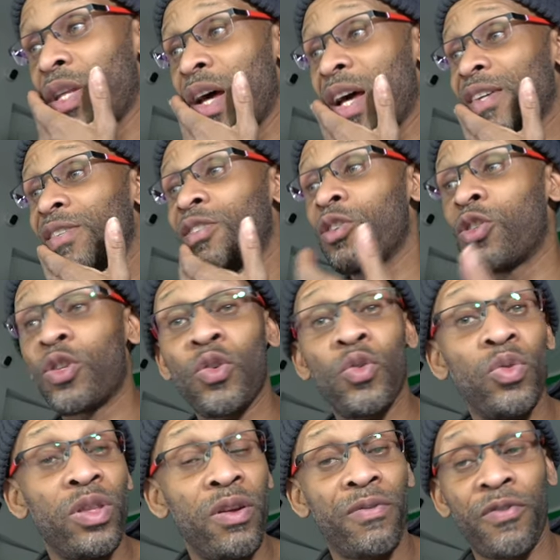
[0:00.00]
that's the
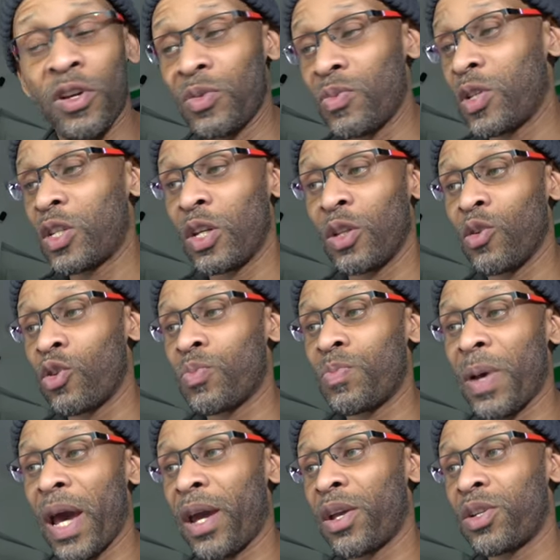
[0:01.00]
two difference between those
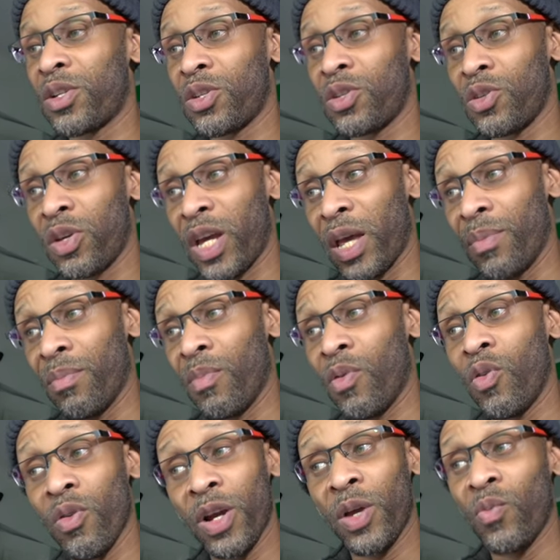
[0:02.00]
packages. You get
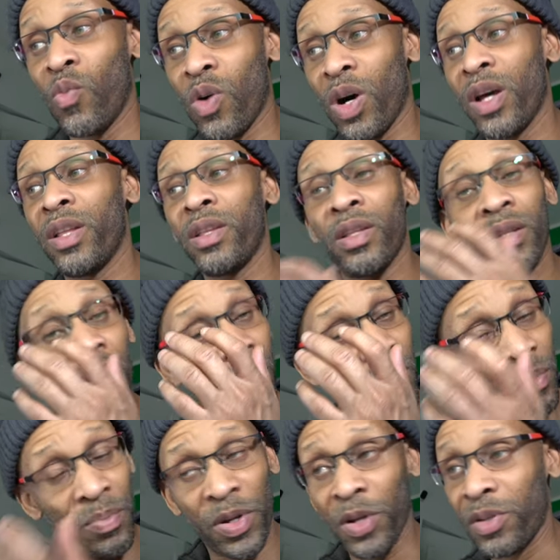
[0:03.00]
more in one
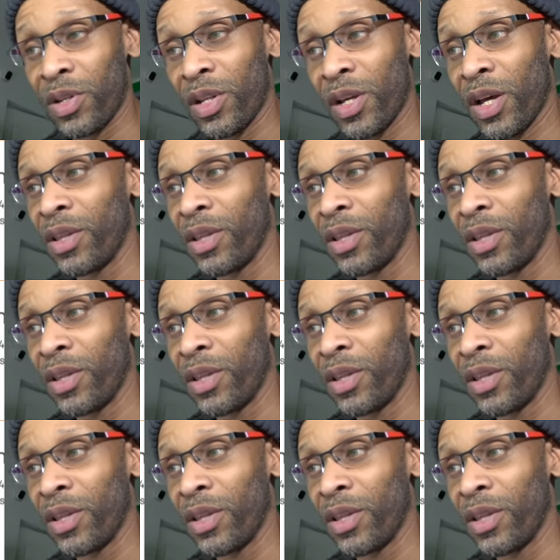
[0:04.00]
compared to the